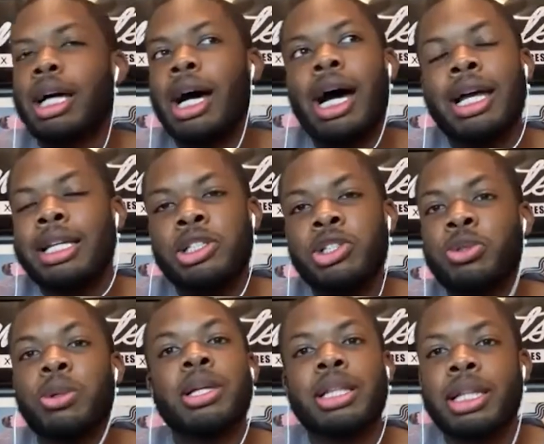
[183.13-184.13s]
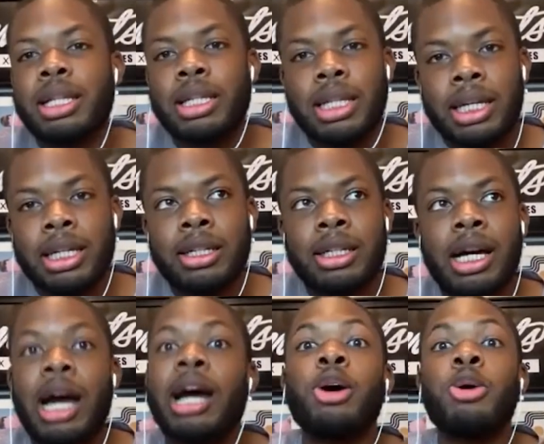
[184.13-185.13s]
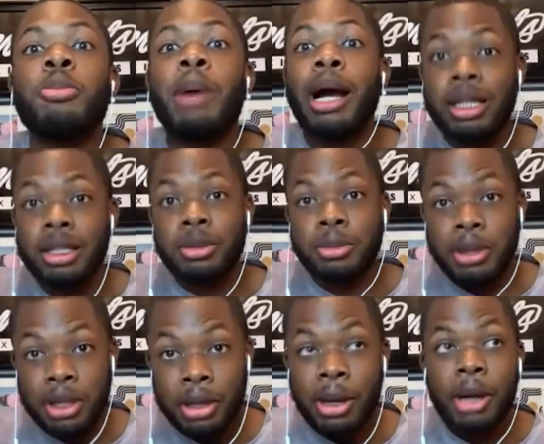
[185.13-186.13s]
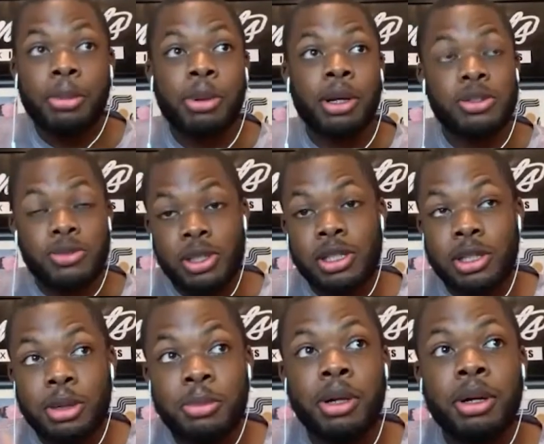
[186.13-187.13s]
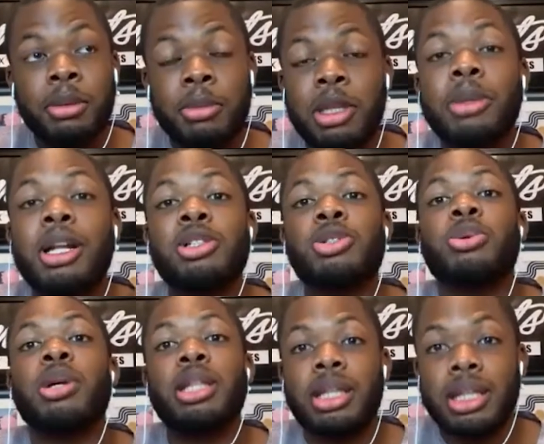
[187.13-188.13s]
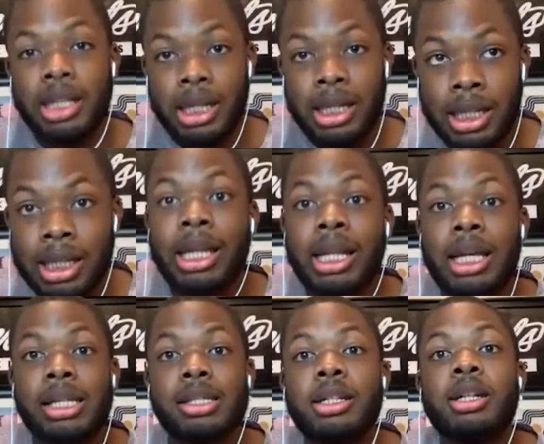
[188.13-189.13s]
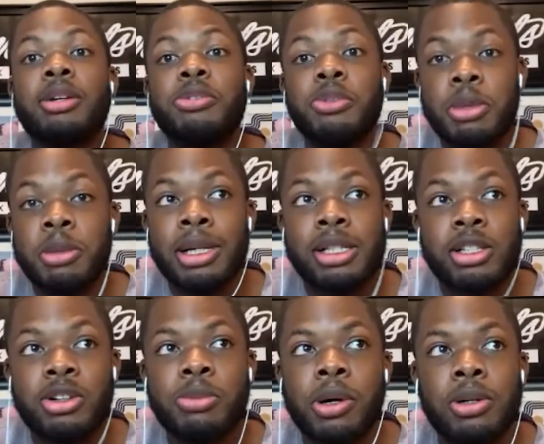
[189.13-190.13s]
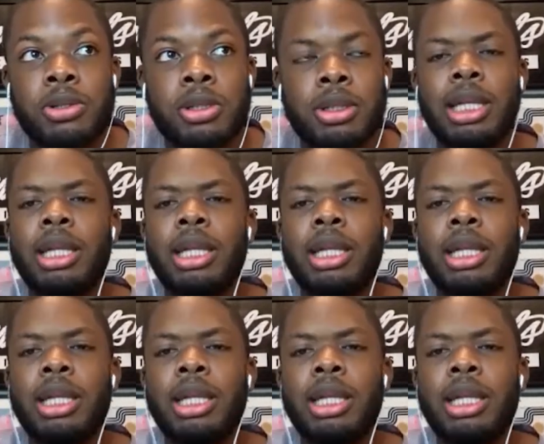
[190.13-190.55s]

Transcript: I dread that day. I hope I get to bury my parents versus them burying me, but I dread the day that has to come for me, myself, personally.